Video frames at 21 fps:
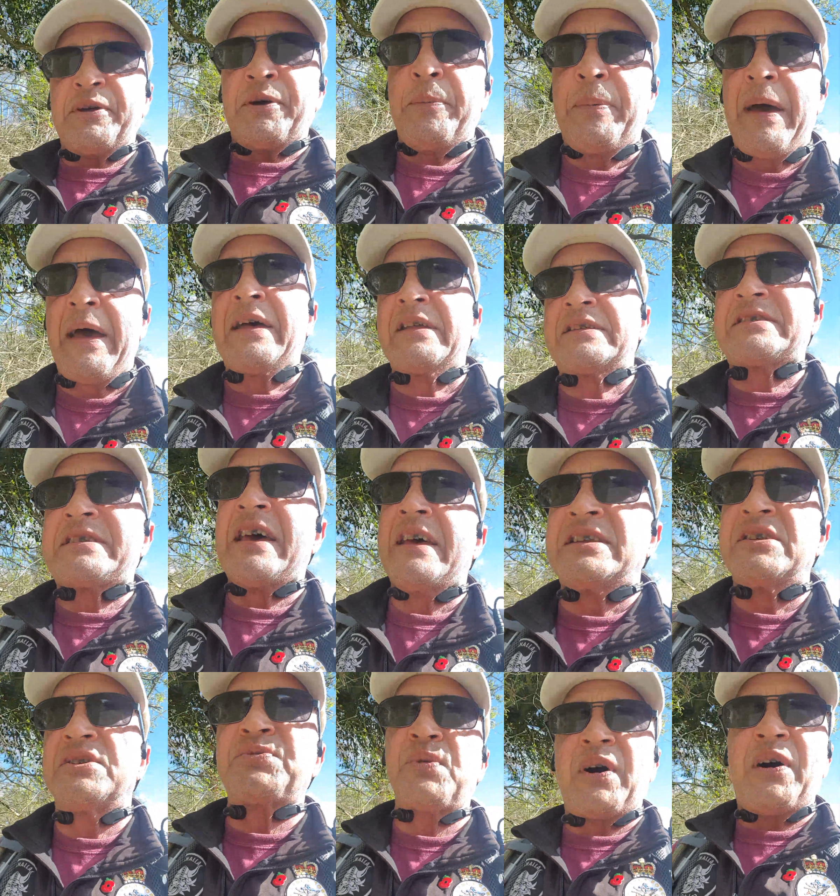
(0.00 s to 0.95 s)
do about
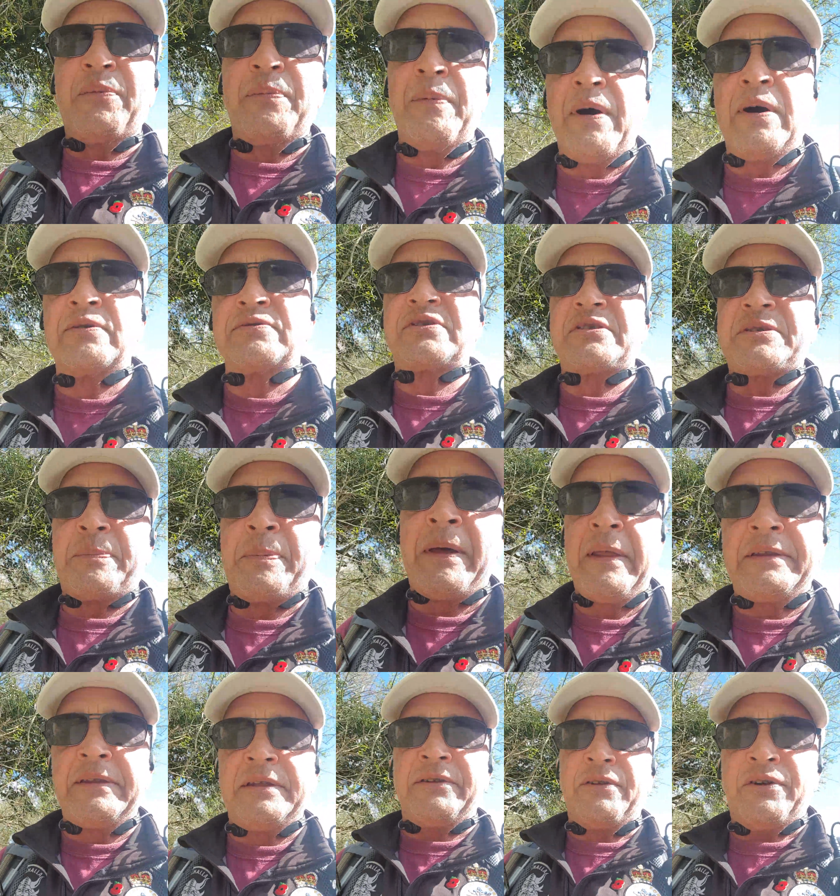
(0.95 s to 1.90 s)
10, 12 miles,
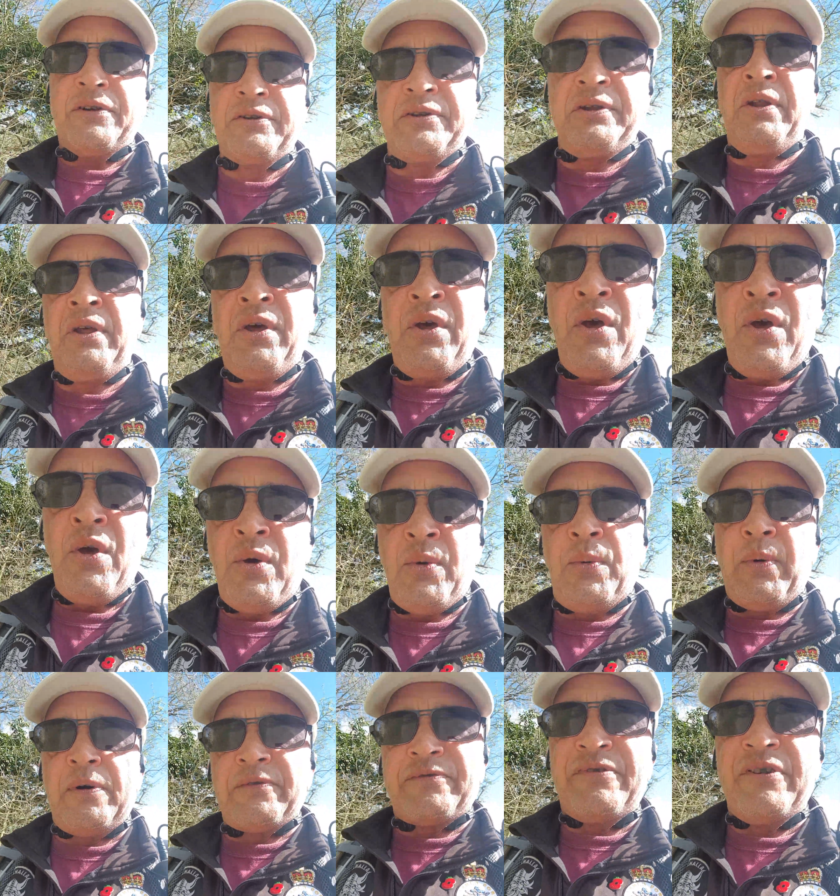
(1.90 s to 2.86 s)
depending on
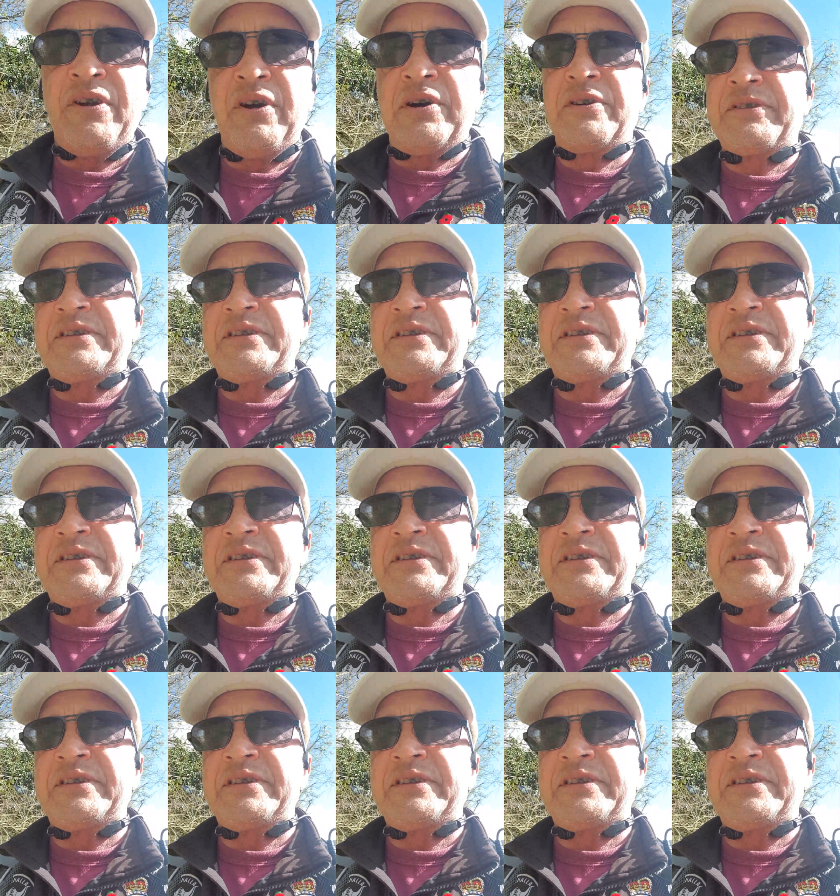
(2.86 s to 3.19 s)
what route I